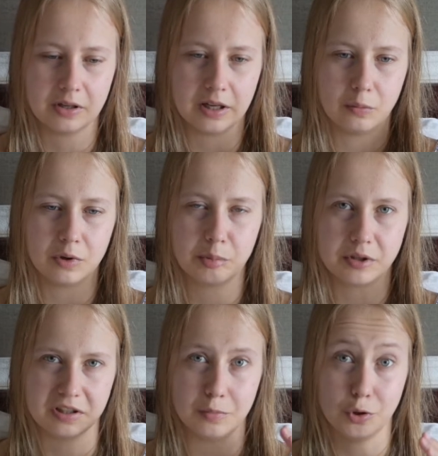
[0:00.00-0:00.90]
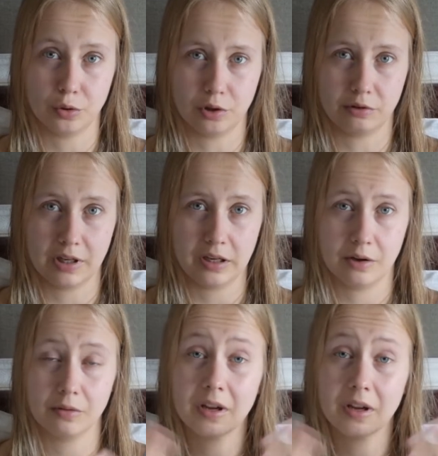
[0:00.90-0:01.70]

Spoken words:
like what brings me joy right now,